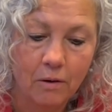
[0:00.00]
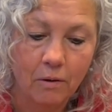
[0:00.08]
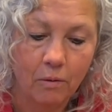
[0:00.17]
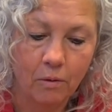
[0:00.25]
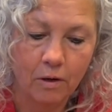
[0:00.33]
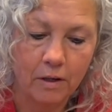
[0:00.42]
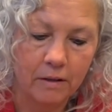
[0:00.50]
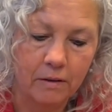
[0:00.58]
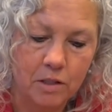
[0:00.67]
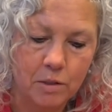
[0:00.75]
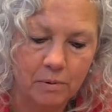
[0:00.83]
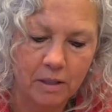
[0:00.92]
Or in the
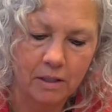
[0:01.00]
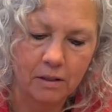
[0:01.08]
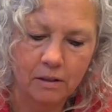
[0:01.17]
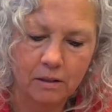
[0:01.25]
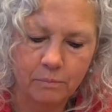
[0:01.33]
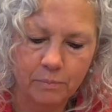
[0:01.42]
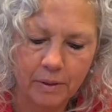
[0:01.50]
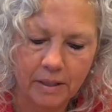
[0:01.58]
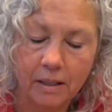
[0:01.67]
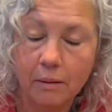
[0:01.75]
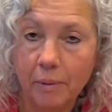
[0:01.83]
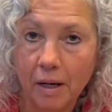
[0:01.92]
spring, you could break
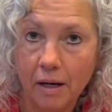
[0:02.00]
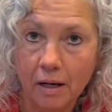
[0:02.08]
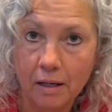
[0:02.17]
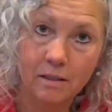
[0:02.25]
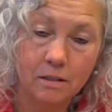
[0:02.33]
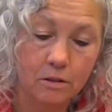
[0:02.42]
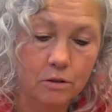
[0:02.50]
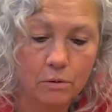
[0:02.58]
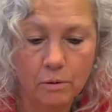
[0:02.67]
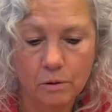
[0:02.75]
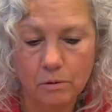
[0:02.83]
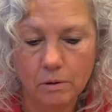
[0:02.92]
it apart into 2
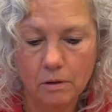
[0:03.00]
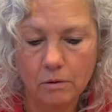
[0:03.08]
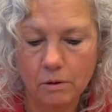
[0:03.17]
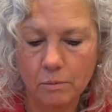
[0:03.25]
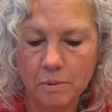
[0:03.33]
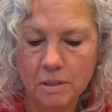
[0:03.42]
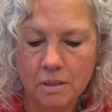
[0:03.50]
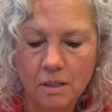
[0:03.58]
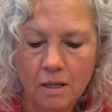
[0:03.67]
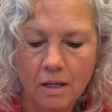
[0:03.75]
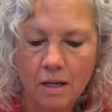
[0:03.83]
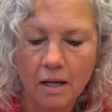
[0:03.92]
or 3 groups
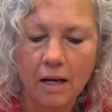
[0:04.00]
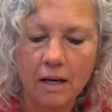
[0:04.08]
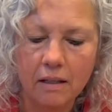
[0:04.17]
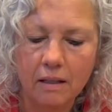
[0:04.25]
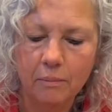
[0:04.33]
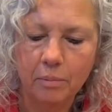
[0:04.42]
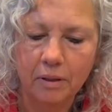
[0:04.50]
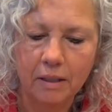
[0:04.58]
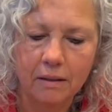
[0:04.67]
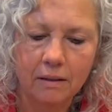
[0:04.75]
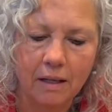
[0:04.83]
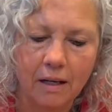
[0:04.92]
and then
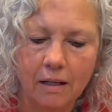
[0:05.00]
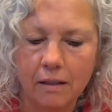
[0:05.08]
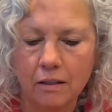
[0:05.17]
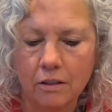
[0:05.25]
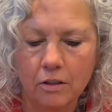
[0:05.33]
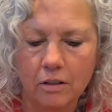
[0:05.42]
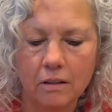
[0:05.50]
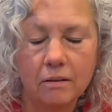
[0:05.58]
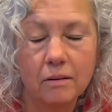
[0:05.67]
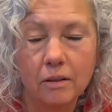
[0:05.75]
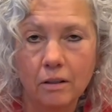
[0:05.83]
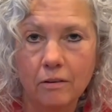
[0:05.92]
plant that, and then
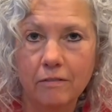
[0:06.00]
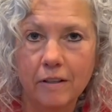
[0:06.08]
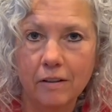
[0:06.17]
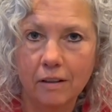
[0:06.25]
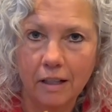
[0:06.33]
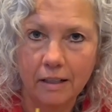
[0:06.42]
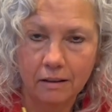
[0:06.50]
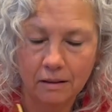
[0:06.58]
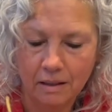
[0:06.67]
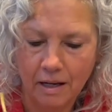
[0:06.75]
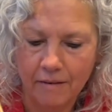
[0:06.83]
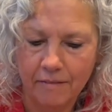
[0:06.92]
you're very likely
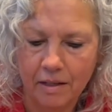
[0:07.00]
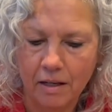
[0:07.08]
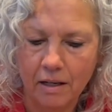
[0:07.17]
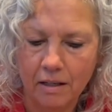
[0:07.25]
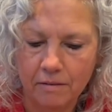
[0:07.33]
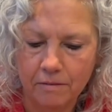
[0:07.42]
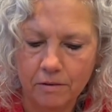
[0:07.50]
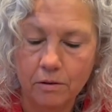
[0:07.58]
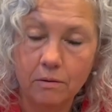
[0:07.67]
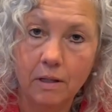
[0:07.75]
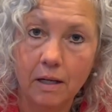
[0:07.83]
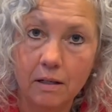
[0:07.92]
to have an eye if you do
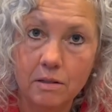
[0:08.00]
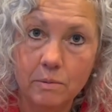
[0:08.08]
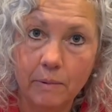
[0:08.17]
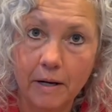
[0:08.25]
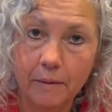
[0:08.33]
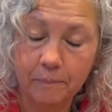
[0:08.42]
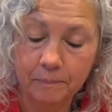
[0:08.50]
that as well.